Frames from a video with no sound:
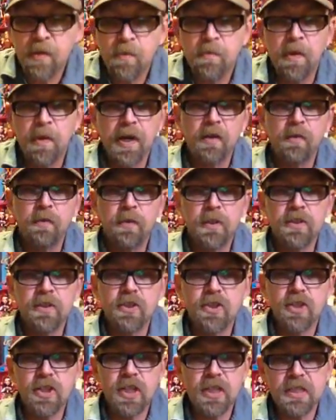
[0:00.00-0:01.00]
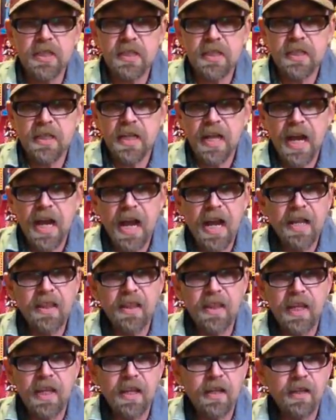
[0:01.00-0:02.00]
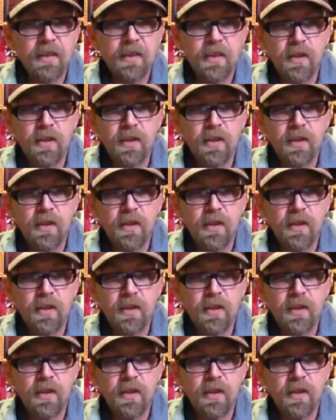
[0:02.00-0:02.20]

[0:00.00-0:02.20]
But it was just, I think,